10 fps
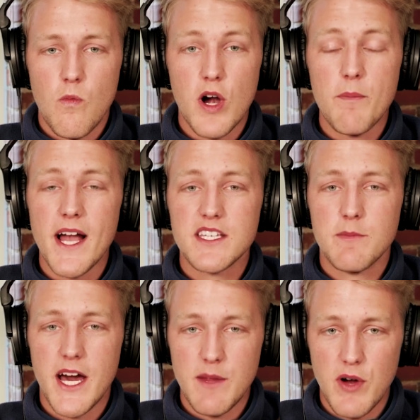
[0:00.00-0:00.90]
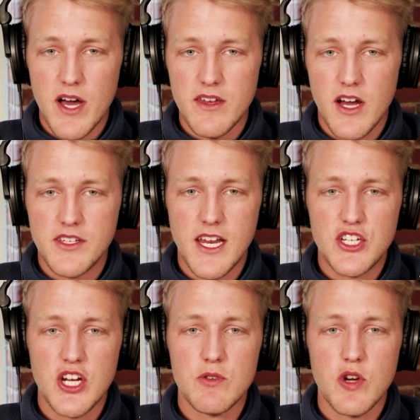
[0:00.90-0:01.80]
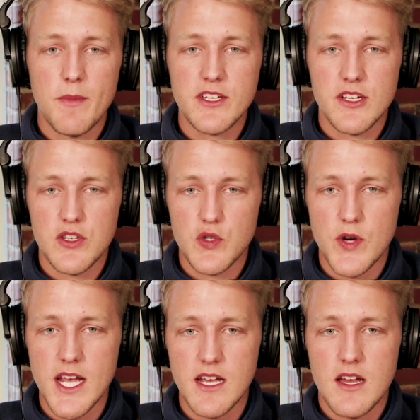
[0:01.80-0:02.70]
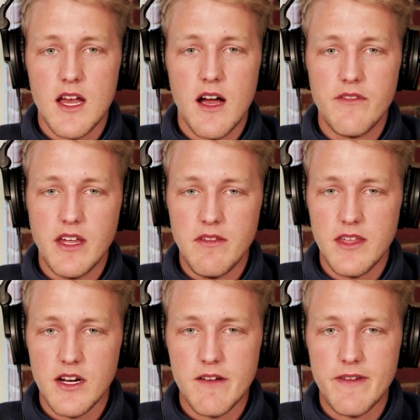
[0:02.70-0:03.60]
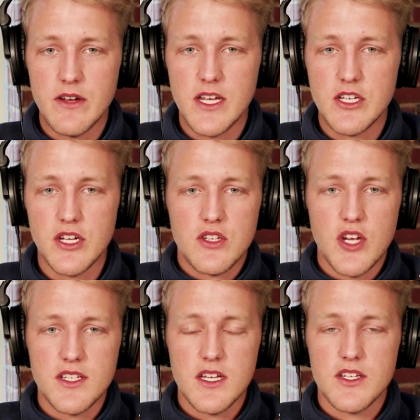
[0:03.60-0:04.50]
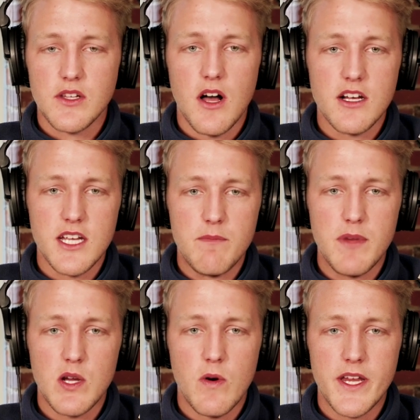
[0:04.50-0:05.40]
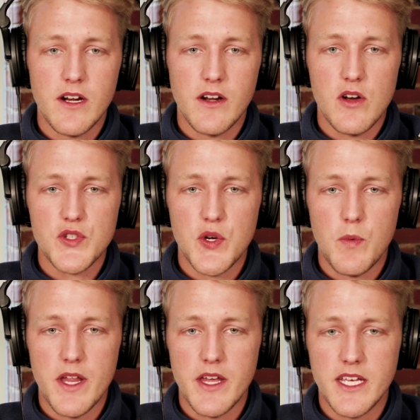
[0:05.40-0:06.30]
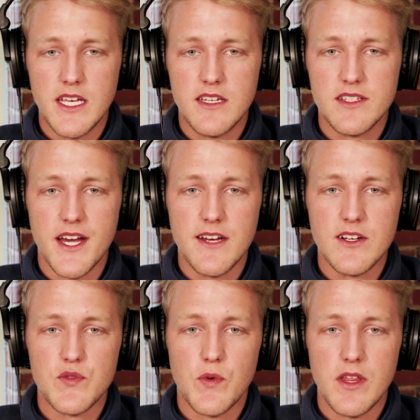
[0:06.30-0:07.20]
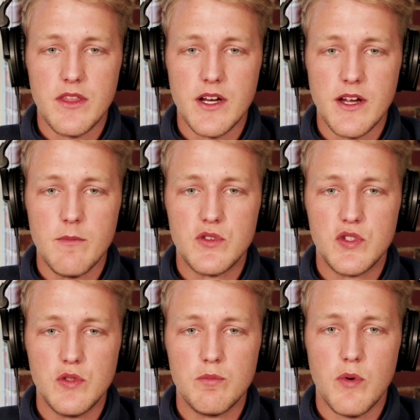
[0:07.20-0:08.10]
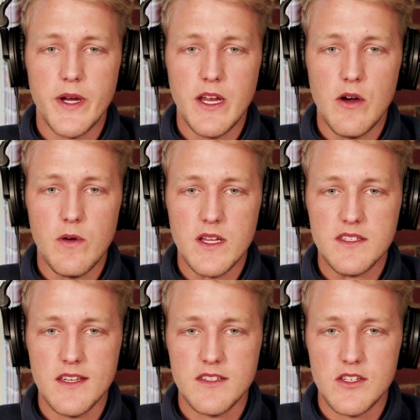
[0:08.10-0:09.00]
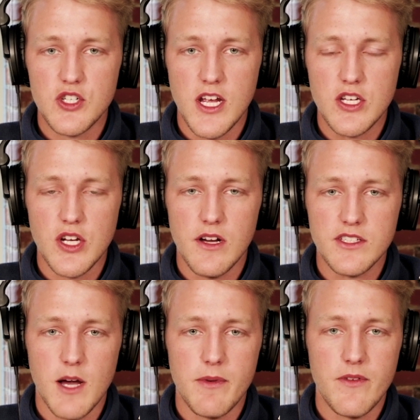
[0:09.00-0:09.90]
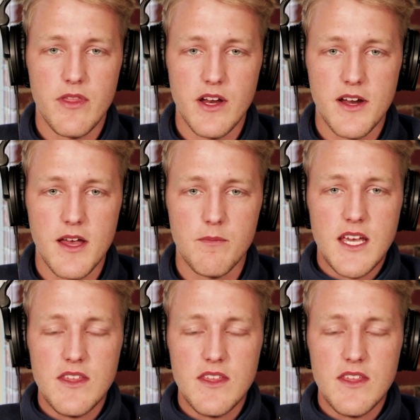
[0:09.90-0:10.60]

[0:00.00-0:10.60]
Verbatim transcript: Welcome back to the Mining Pod. On today's show, we're joined by Justin Drake of the Ethereum Foundation. Justin is a longtime Bitcoiner and also one of the key designers for the Ethereum 2.0 consensus change on top of Ethereum.